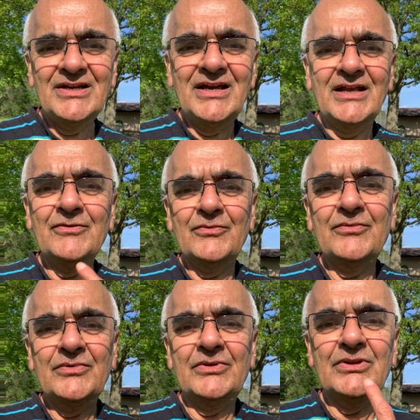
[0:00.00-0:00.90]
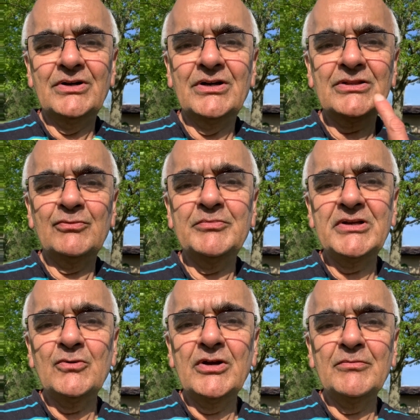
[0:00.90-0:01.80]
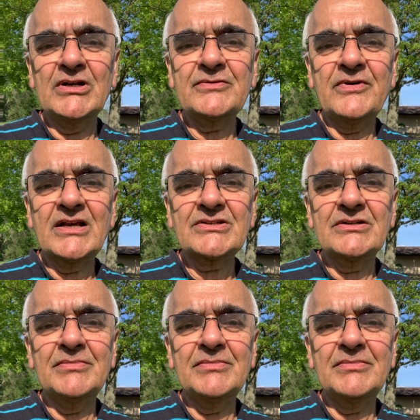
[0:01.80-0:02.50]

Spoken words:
and the earth would be going much faster.